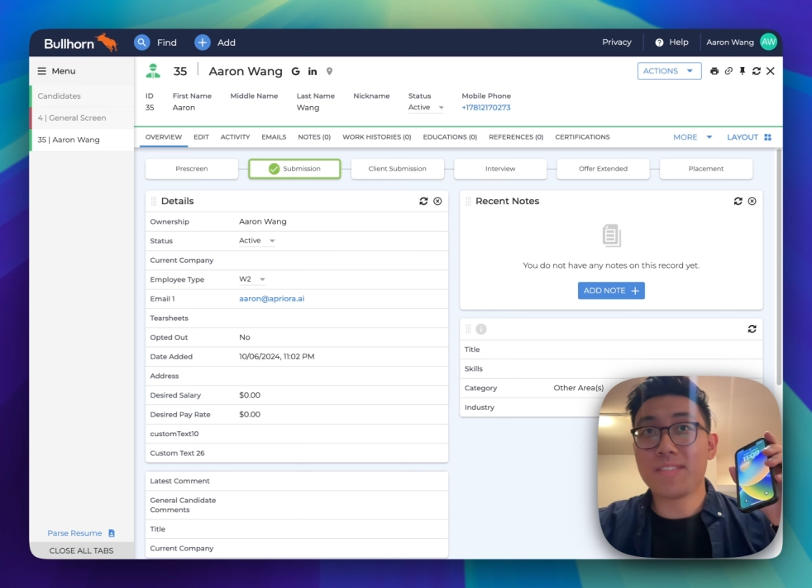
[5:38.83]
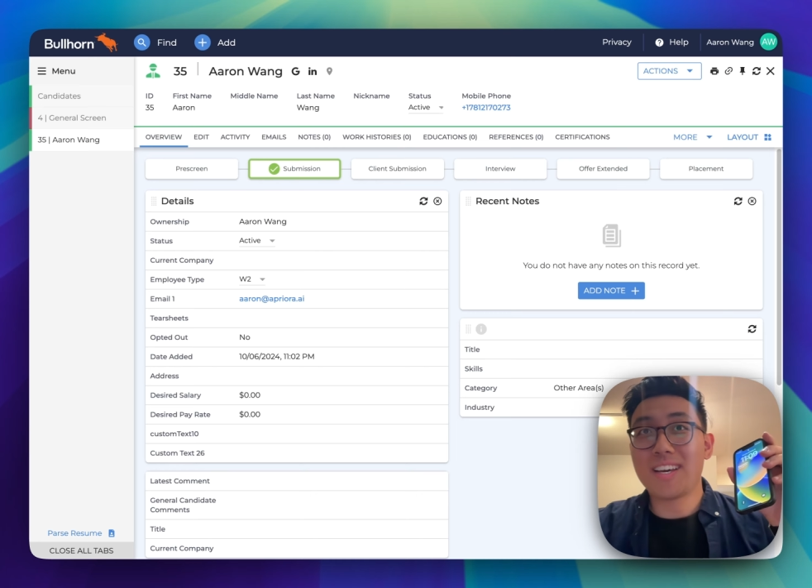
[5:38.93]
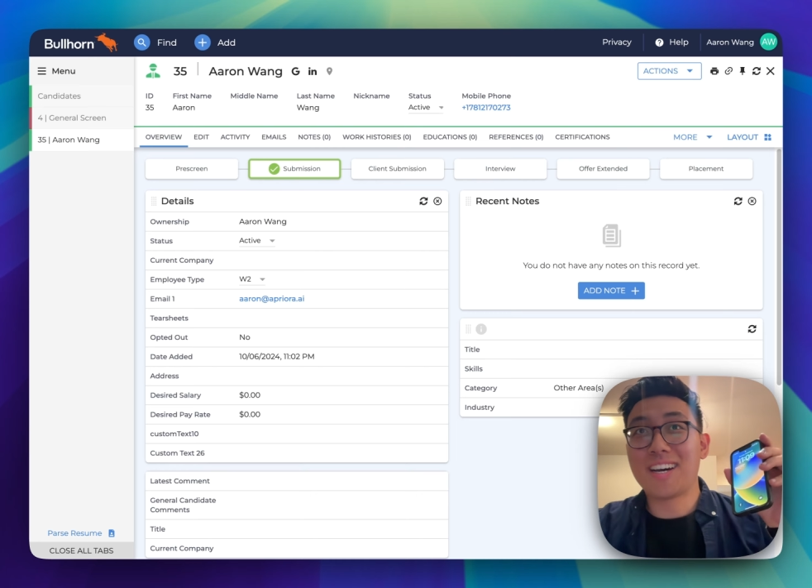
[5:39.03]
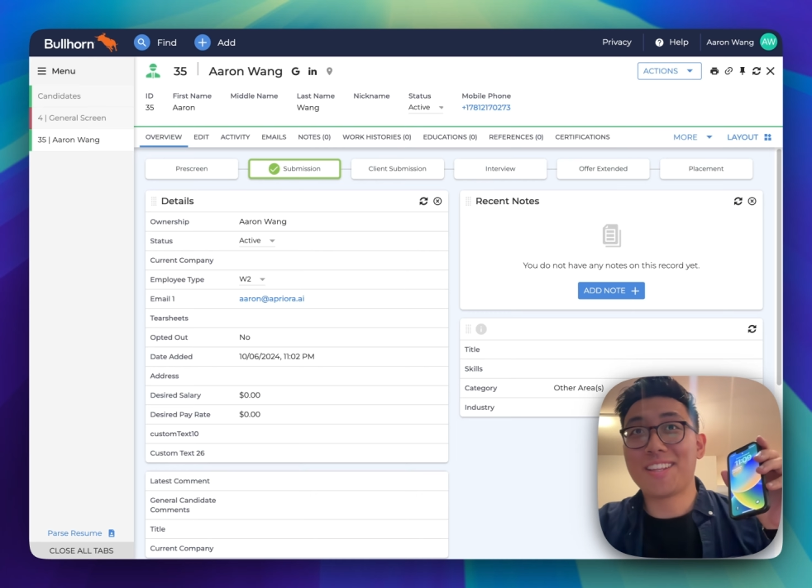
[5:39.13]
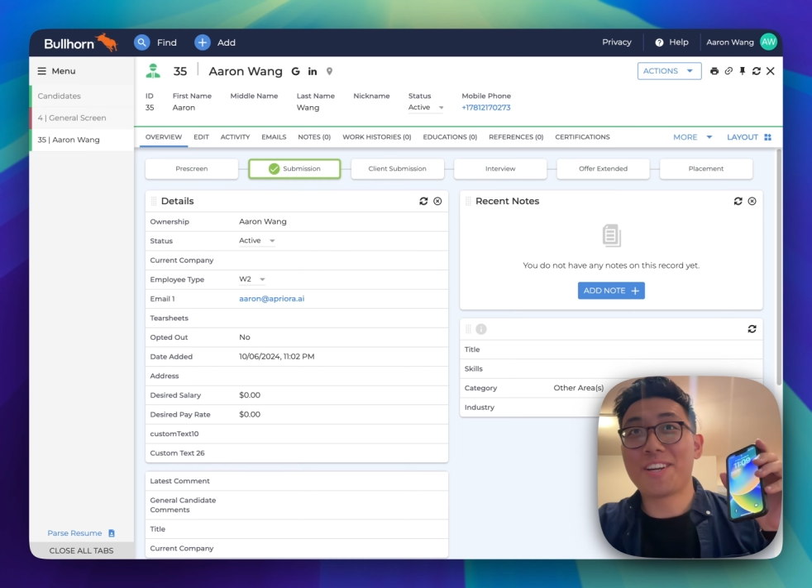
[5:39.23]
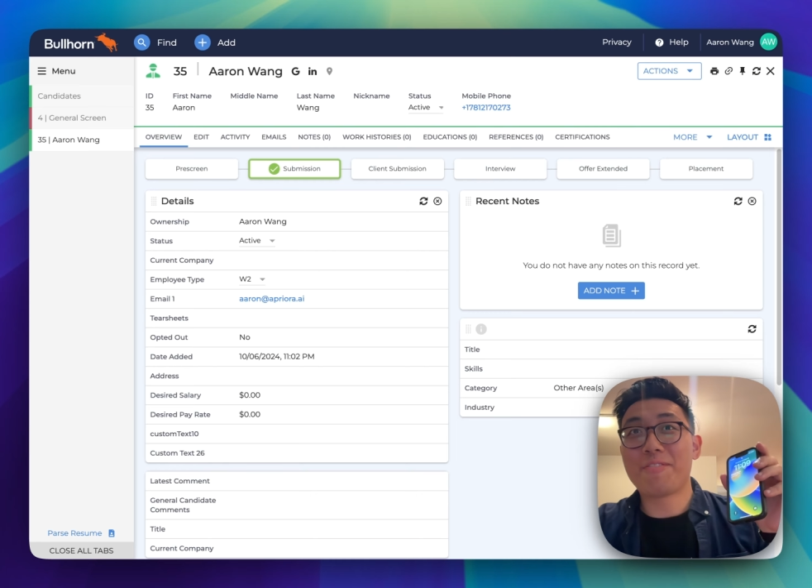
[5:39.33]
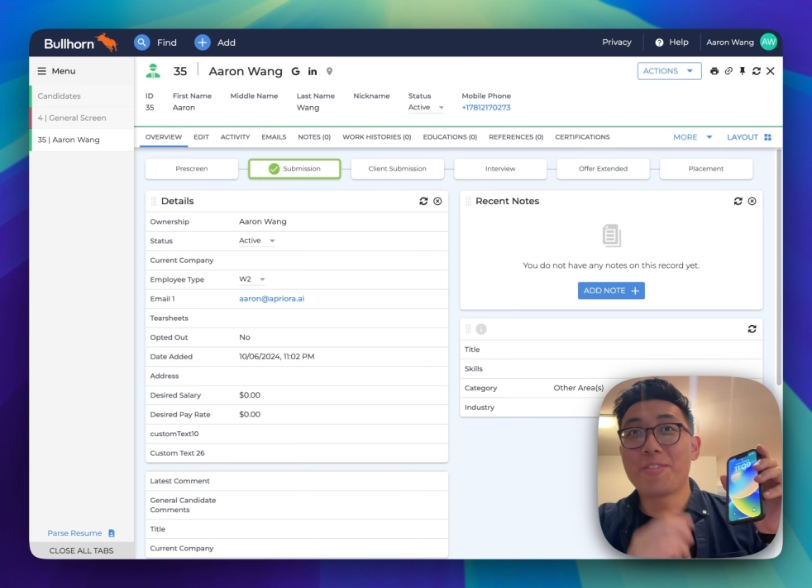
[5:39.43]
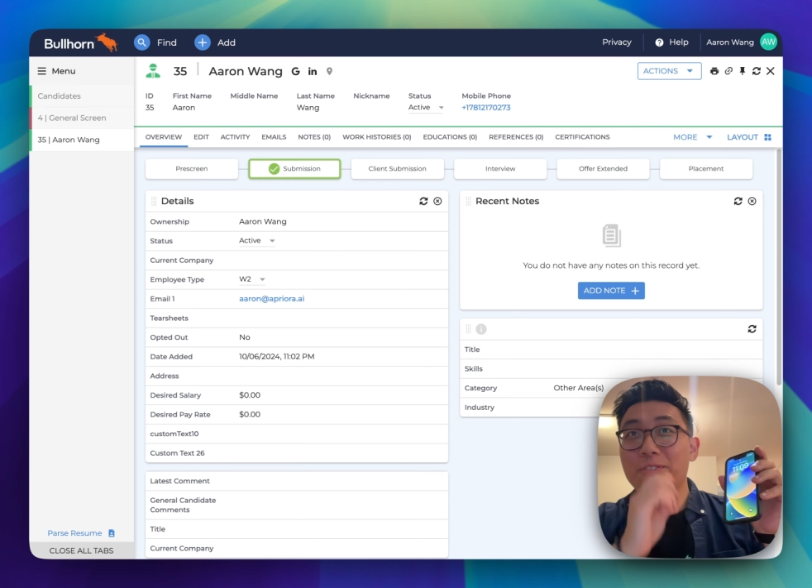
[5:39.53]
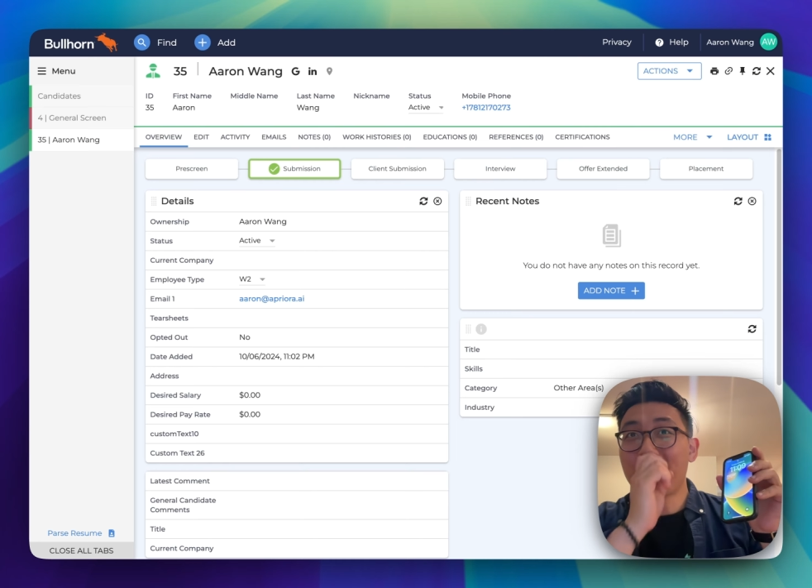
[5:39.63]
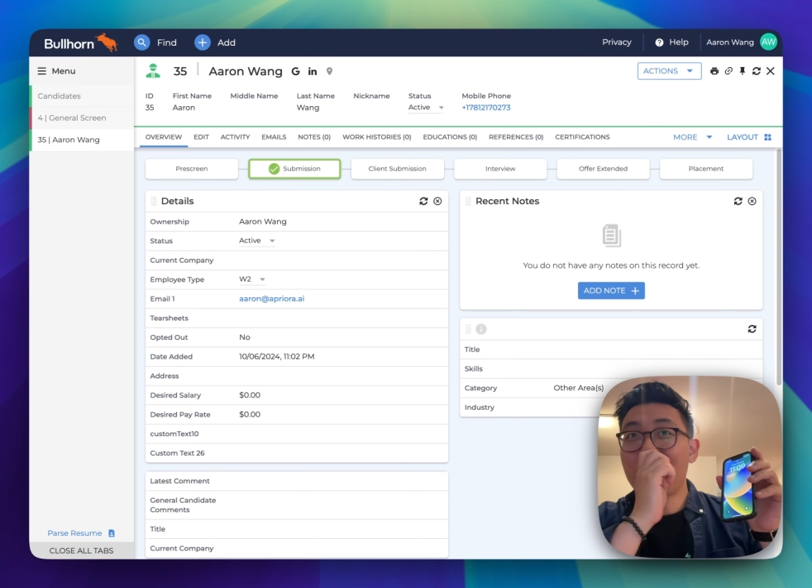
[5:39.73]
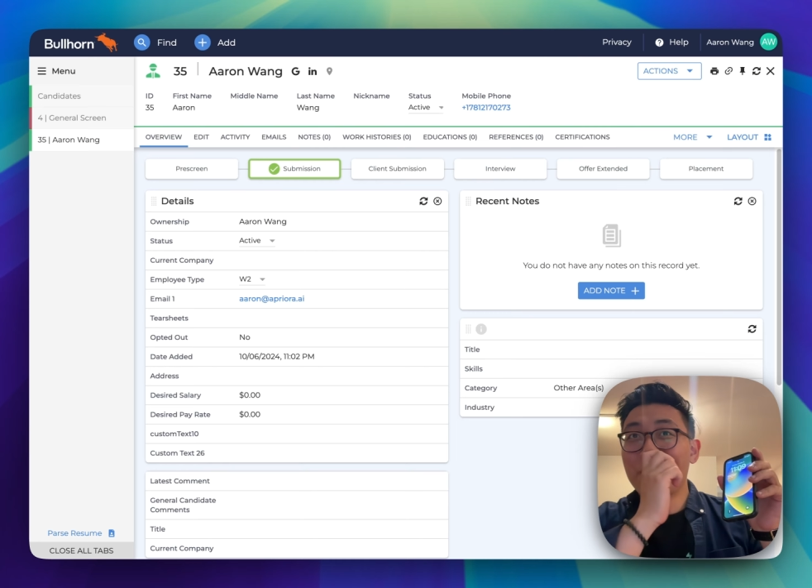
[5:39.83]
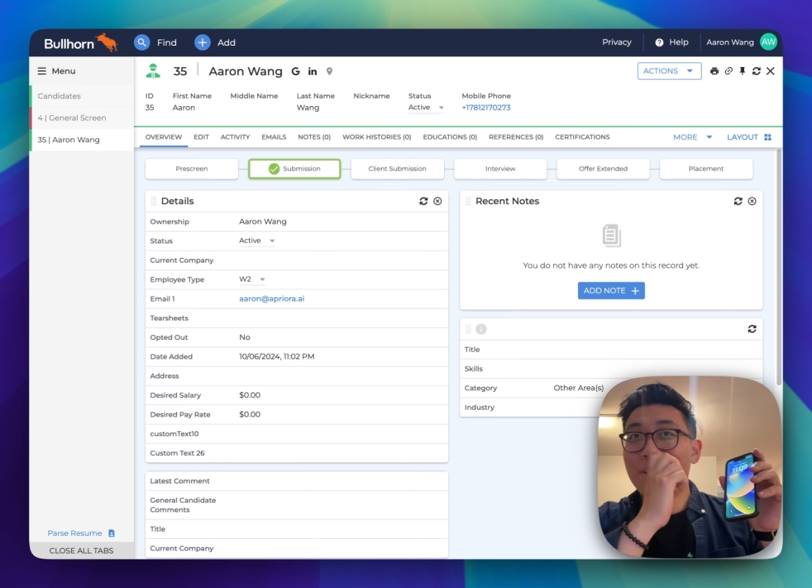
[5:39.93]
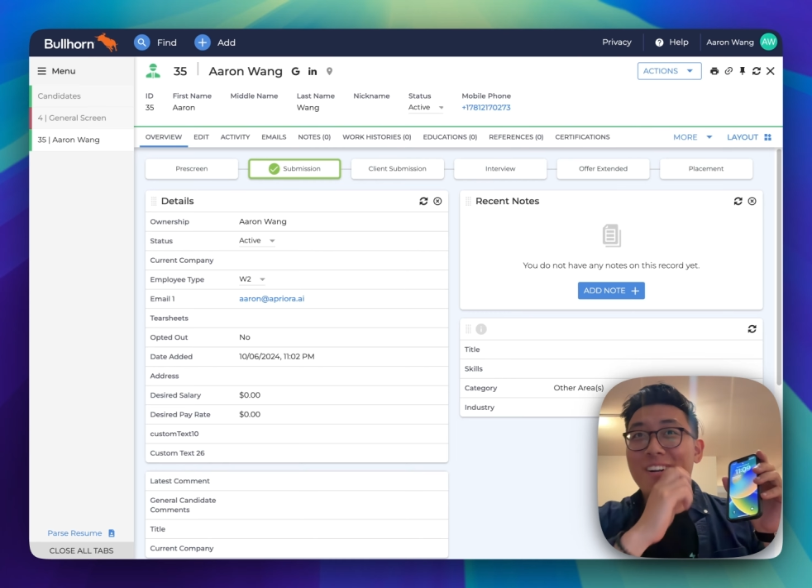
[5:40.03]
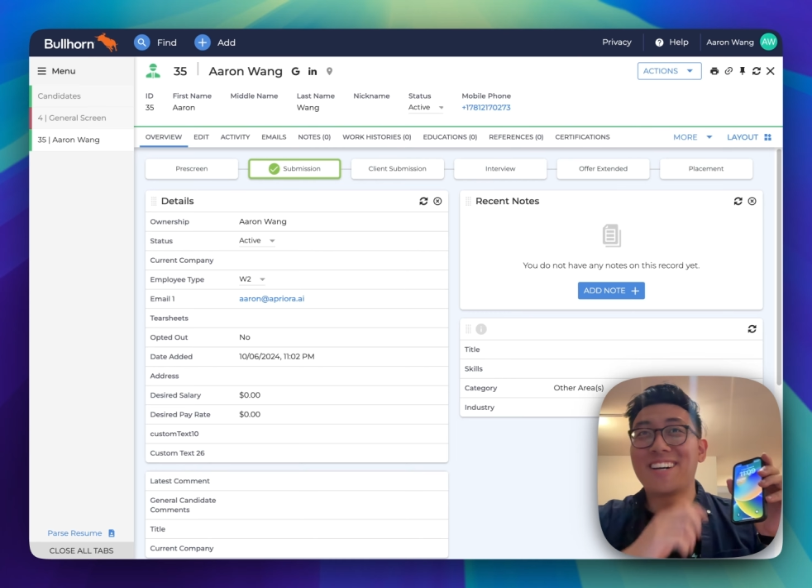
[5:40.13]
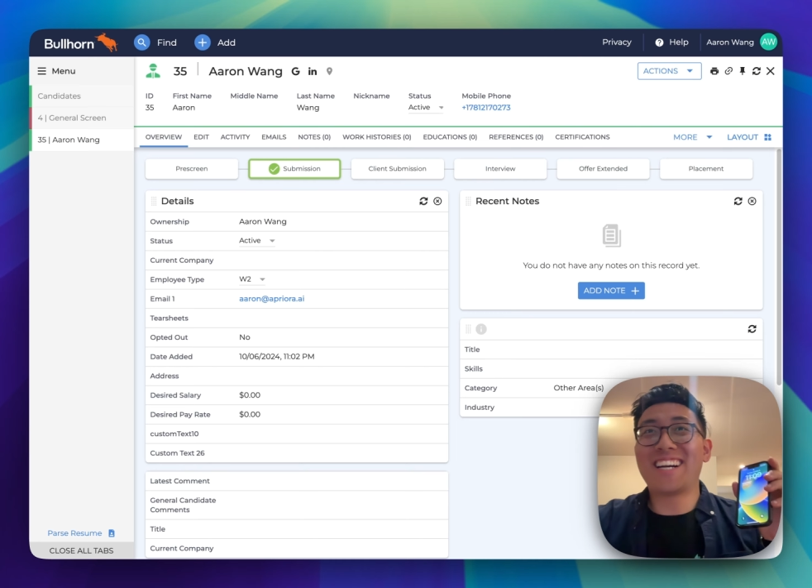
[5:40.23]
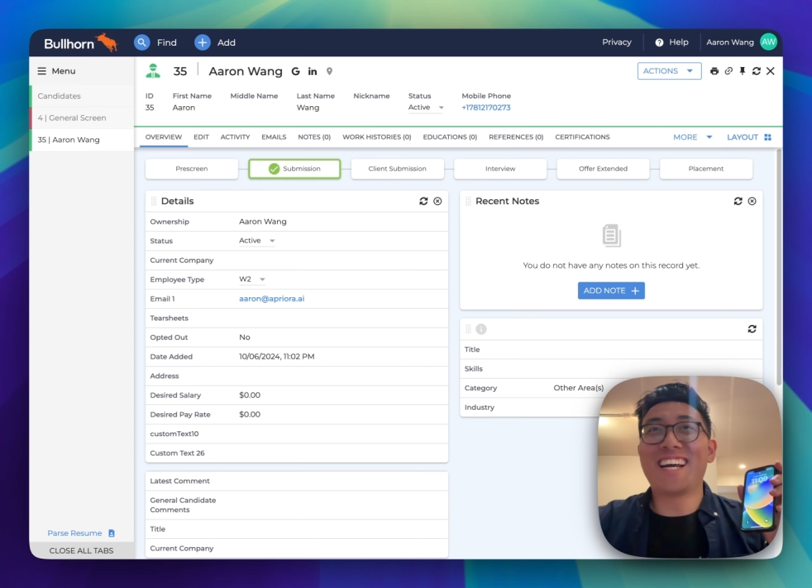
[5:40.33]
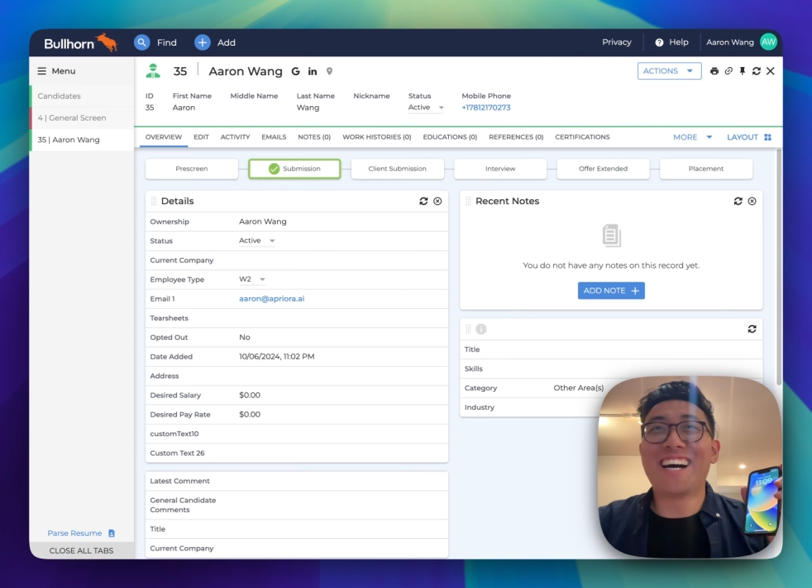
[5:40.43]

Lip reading: the interview's over,